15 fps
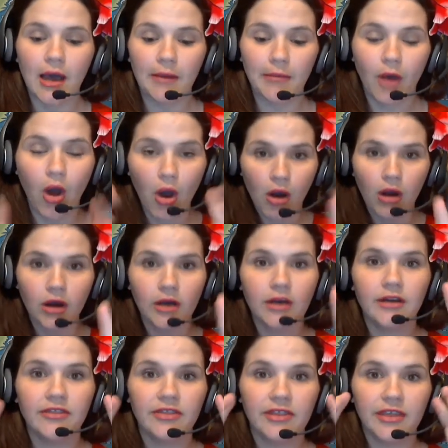
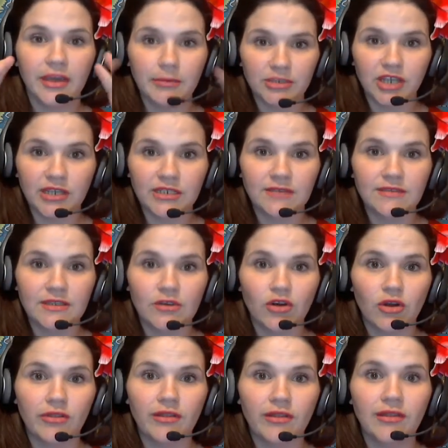are the objectives
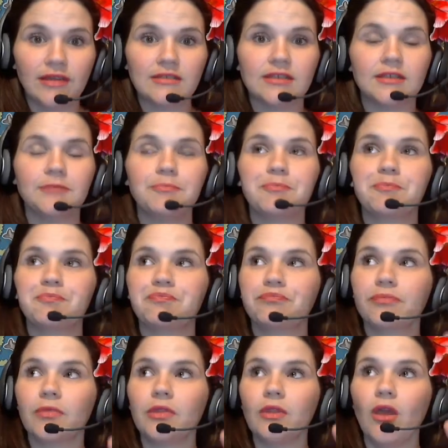that are on the lesson,
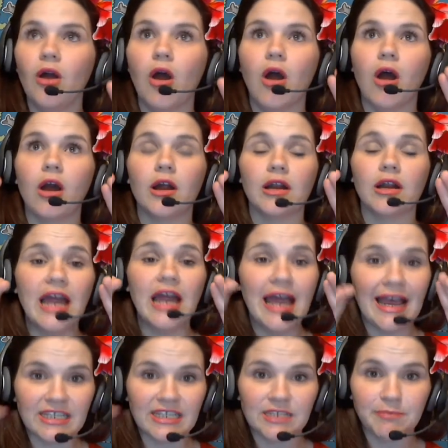are
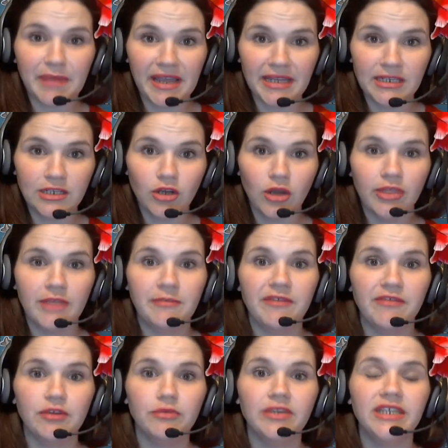expanding on them
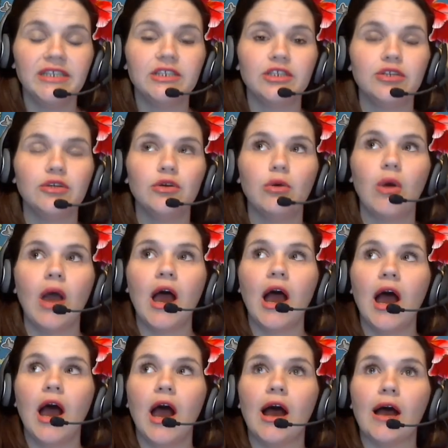if you need to.
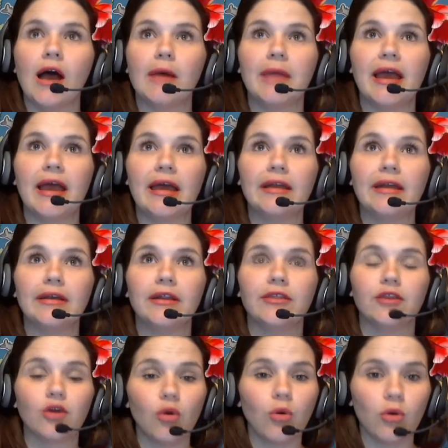
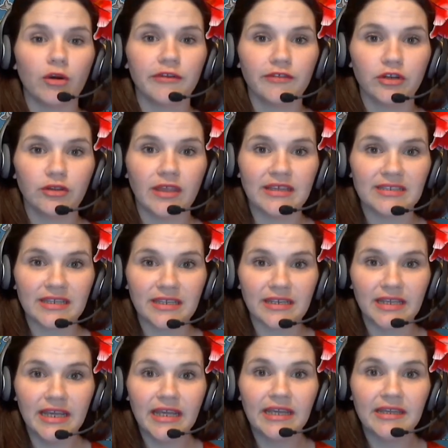And the core of your
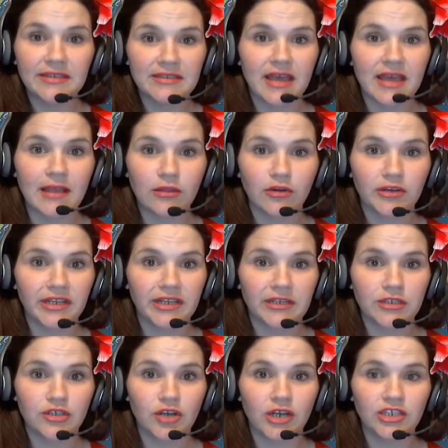lesson is that learning
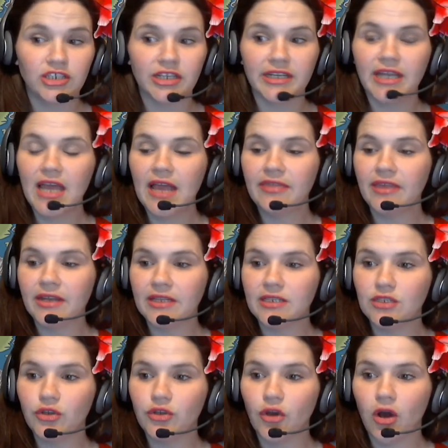instruction, that
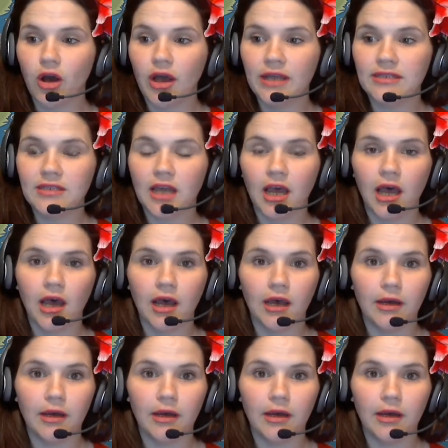it's not